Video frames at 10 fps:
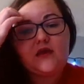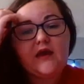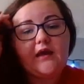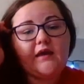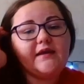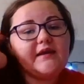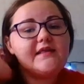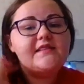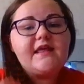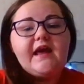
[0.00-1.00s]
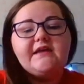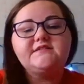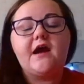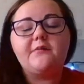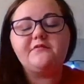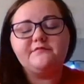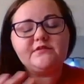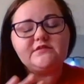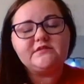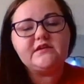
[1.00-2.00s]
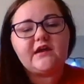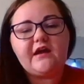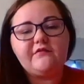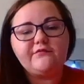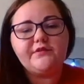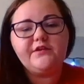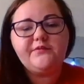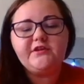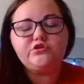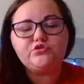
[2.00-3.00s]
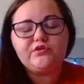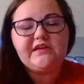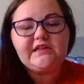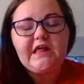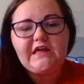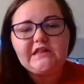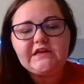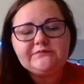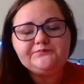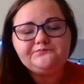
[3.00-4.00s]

and that type of music I've really been enjoying lately.